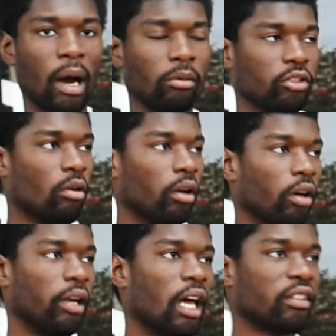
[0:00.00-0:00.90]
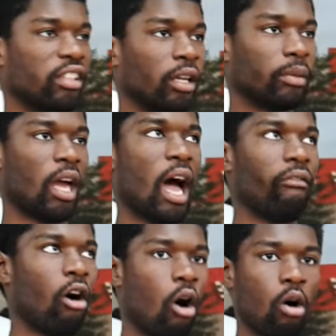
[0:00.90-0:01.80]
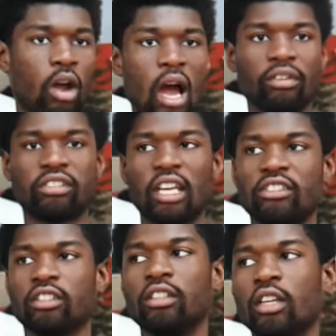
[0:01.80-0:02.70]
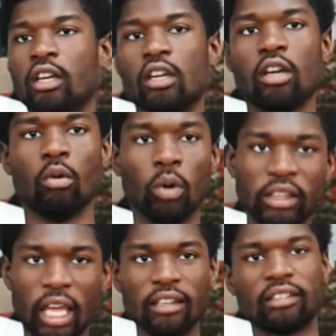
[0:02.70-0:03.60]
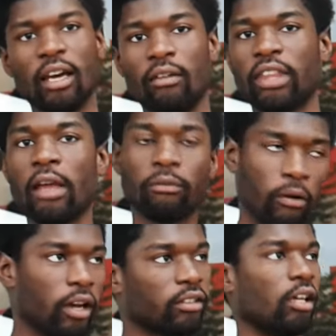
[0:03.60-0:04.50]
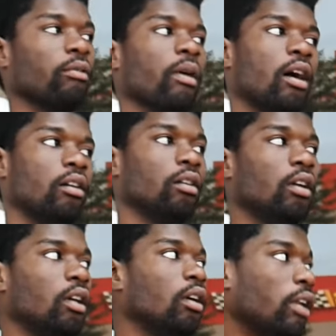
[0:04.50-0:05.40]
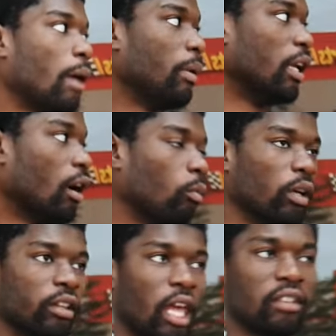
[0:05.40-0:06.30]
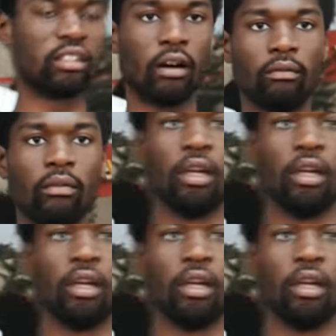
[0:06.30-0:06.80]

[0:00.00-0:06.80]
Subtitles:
About what's going on. They'll sit up there and have a whole conversation with they self if they friends ain't around. With they self